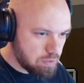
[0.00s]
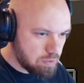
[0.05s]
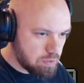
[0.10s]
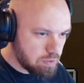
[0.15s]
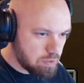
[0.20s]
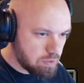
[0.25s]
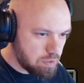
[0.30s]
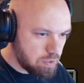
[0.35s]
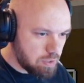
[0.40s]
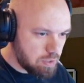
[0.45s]

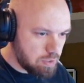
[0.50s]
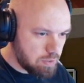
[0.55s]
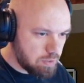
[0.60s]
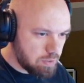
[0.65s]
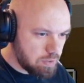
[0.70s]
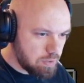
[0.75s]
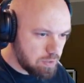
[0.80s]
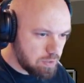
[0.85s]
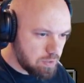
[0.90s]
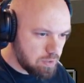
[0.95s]

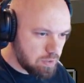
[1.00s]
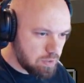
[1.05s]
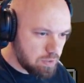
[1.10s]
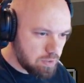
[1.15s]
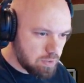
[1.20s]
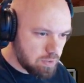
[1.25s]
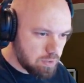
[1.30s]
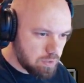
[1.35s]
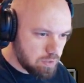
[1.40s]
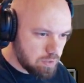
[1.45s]

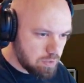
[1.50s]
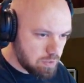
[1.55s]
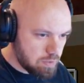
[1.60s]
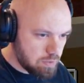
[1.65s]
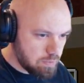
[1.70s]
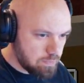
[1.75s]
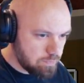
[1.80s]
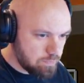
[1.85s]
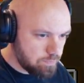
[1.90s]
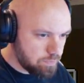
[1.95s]

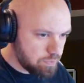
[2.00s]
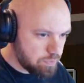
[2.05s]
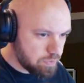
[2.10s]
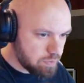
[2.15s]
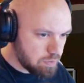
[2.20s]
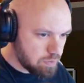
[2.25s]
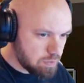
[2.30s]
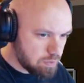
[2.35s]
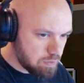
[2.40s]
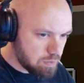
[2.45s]

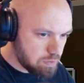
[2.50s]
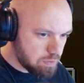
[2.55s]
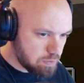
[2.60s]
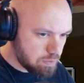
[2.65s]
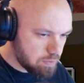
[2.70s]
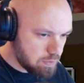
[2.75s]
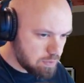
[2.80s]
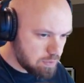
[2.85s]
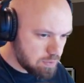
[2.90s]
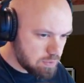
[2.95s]
Nobody speaks.